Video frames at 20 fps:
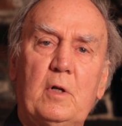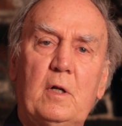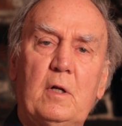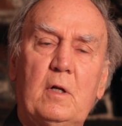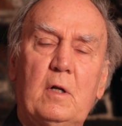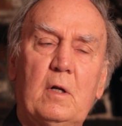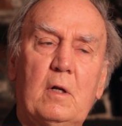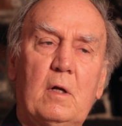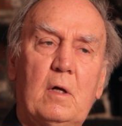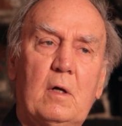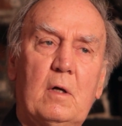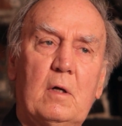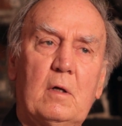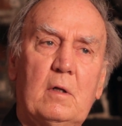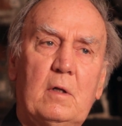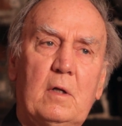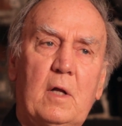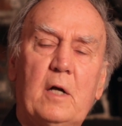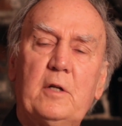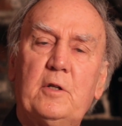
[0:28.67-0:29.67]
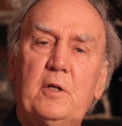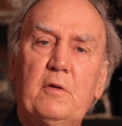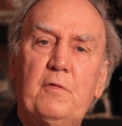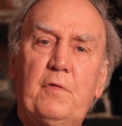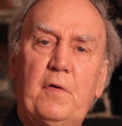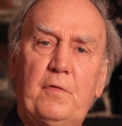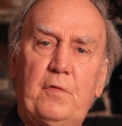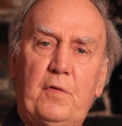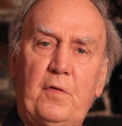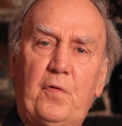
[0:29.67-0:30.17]
in
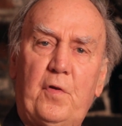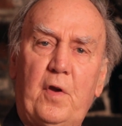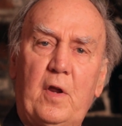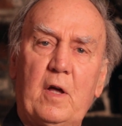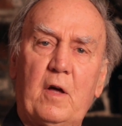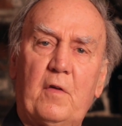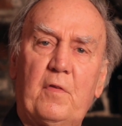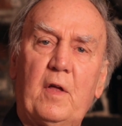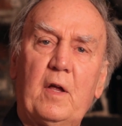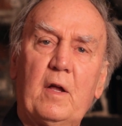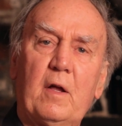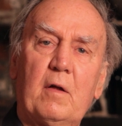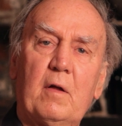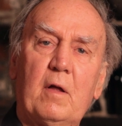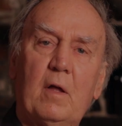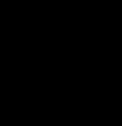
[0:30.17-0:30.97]
1953, I think.